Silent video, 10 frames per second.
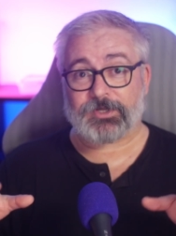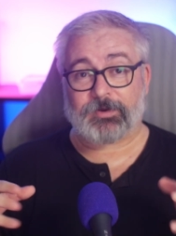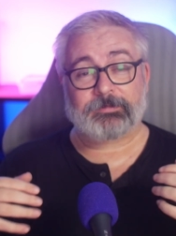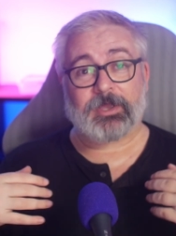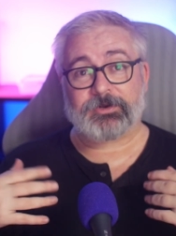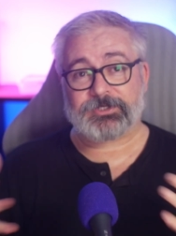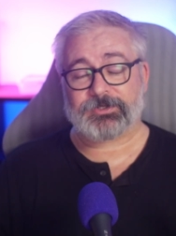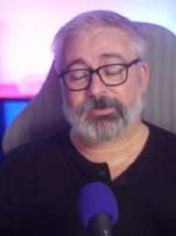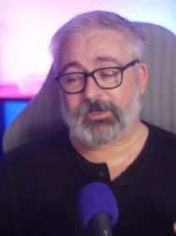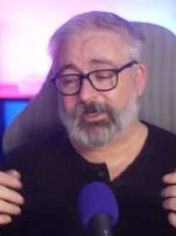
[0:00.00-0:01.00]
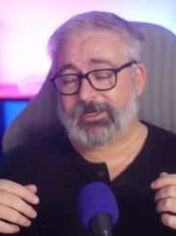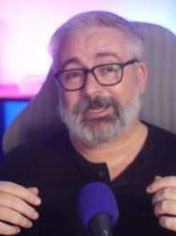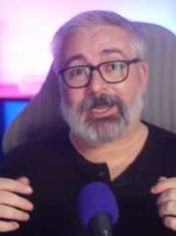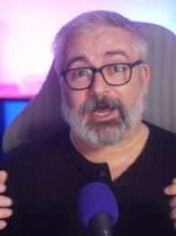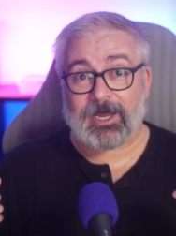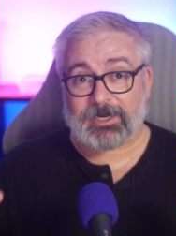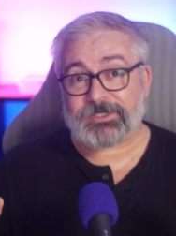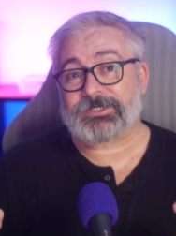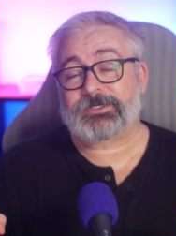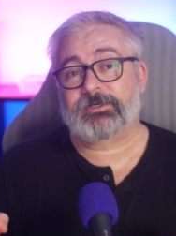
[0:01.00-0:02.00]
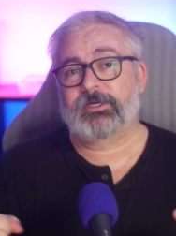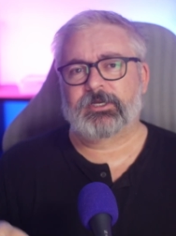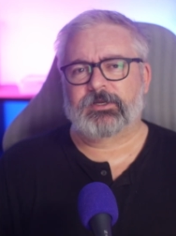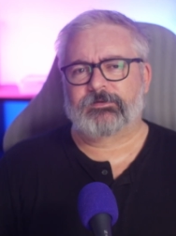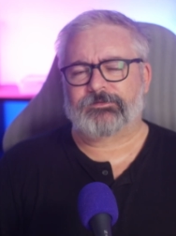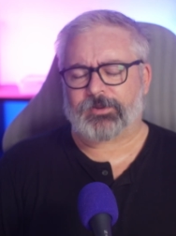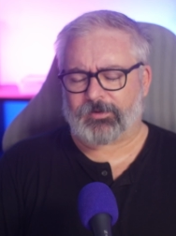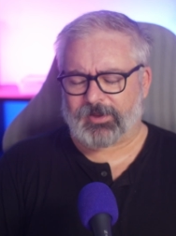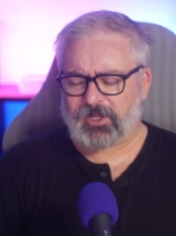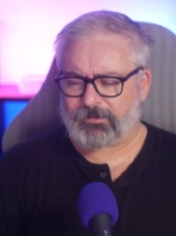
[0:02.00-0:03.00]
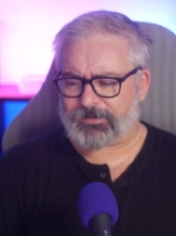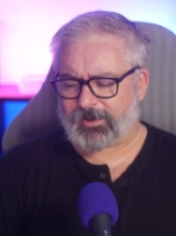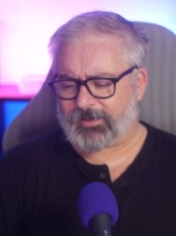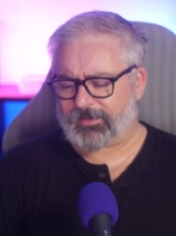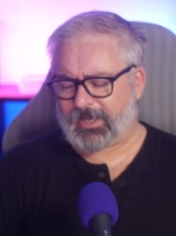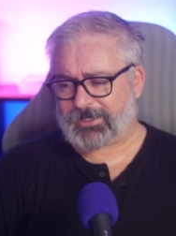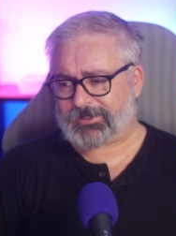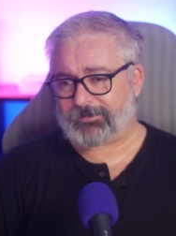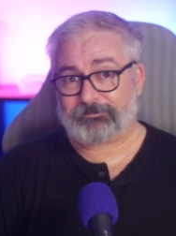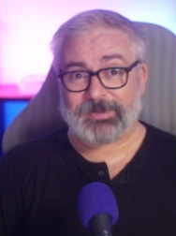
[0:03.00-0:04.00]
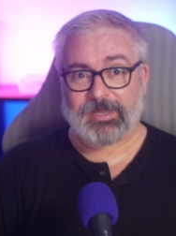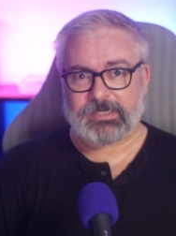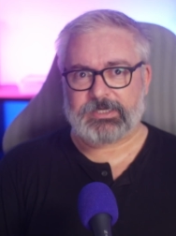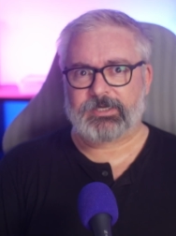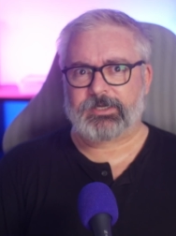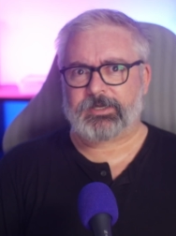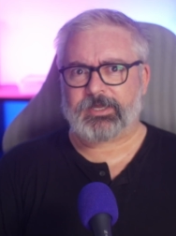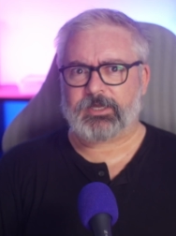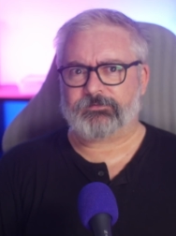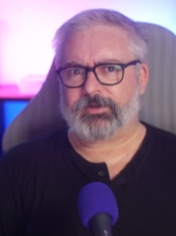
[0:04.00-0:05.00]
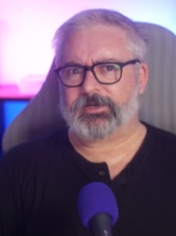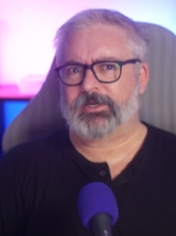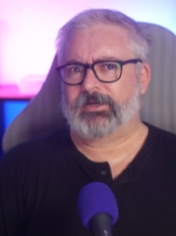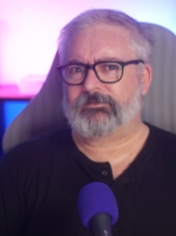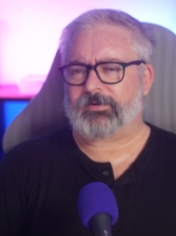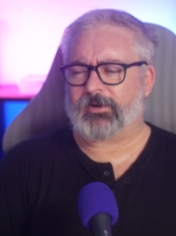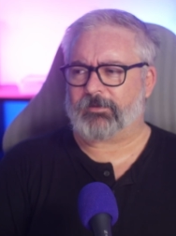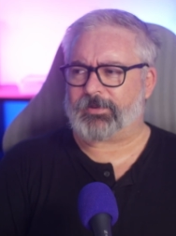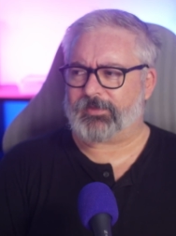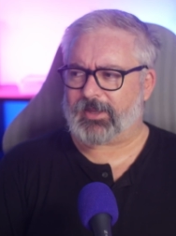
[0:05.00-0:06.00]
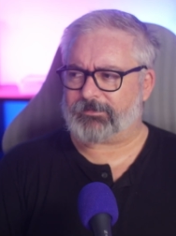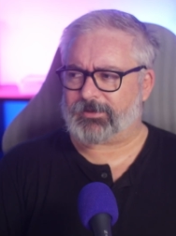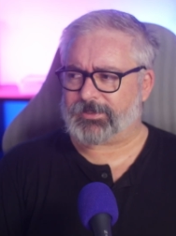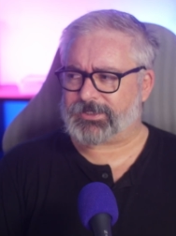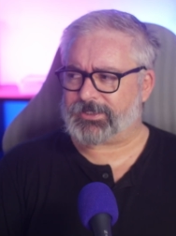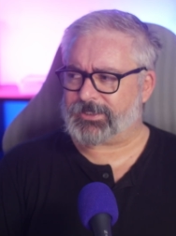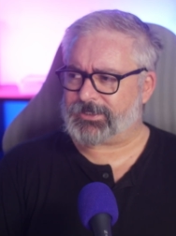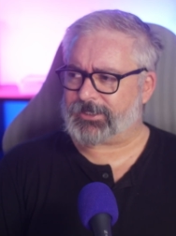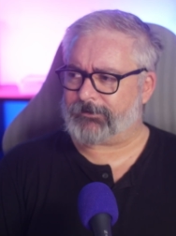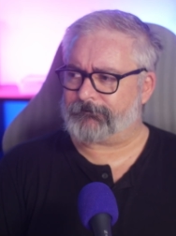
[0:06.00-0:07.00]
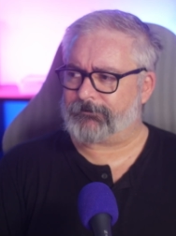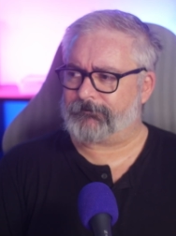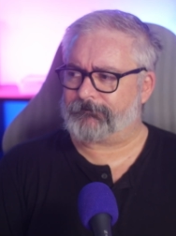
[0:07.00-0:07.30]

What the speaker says: So I'm going to ask for your help on that, beg even for your help on that, because it is